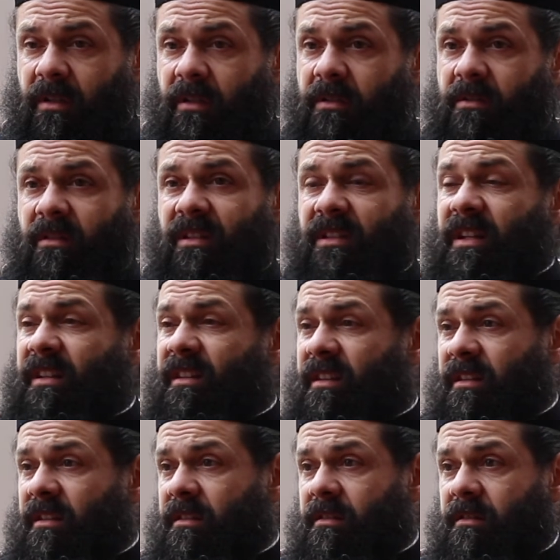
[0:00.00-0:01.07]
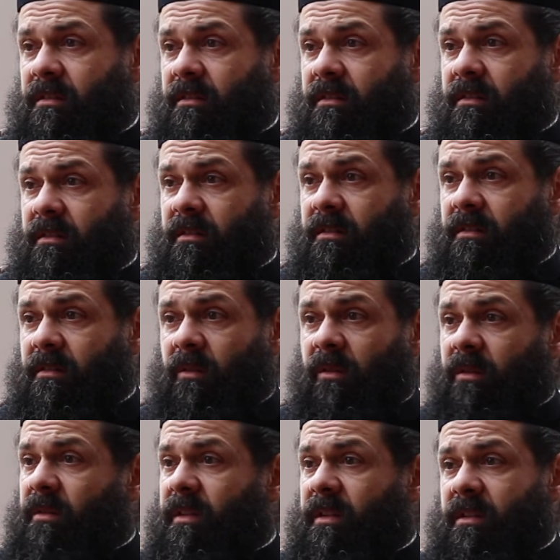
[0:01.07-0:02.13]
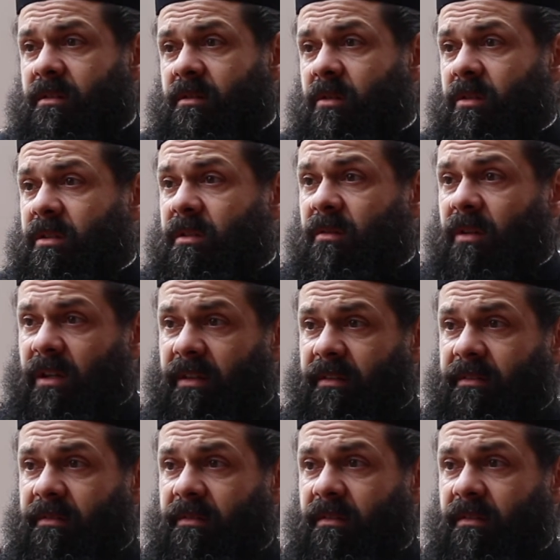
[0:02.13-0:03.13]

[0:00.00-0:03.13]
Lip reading: You don't need anything. All you need is God in your life.